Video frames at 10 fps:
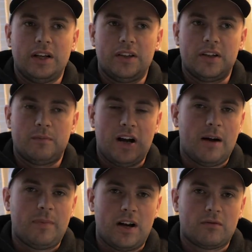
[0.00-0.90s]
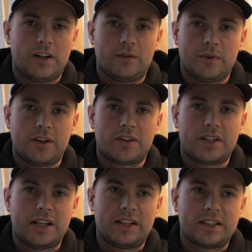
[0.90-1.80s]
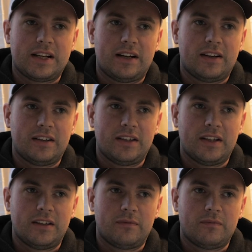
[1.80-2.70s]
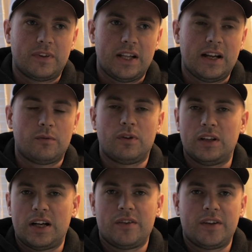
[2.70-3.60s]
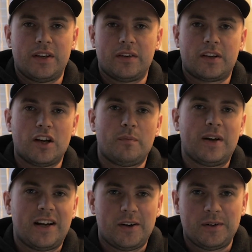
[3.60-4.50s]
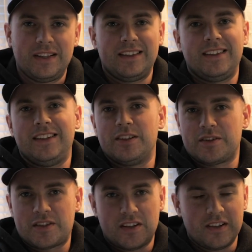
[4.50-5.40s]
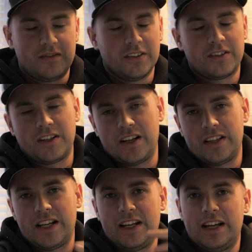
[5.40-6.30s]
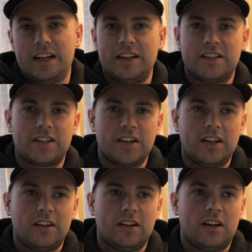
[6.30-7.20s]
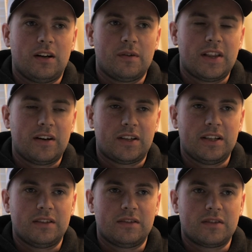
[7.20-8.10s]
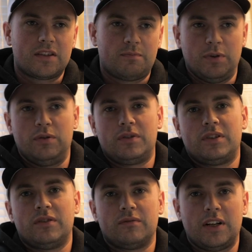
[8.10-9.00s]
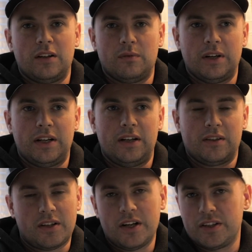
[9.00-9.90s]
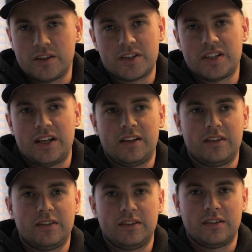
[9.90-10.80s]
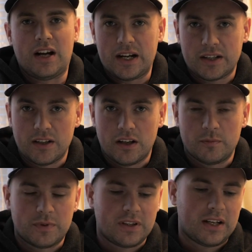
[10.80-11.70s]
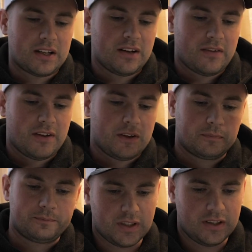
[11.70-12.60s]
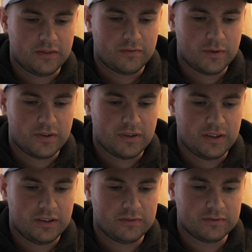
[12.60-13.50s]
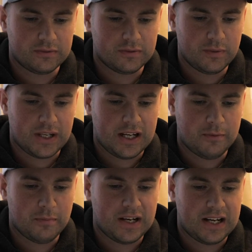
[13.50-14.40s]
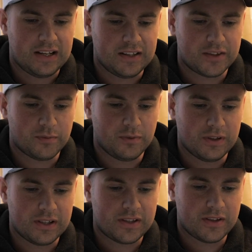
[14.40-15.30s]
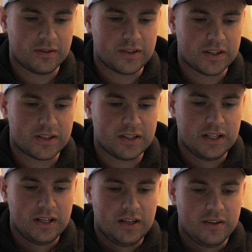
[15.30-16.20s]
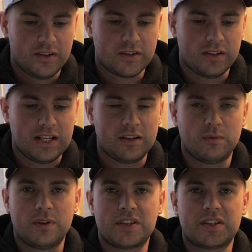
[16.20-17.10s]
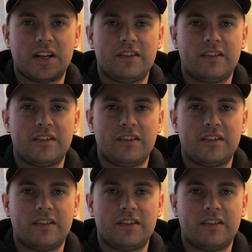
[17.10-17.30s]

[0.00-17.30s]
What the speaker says: and then pop out right where your stand's at. And then that will allow the deer to come out, start to filter down that edge without getting spooked right away or cutting your scent and locking up and that kind of thing. And then fourthly, we got monotonous woods. So there's a lot of woods that I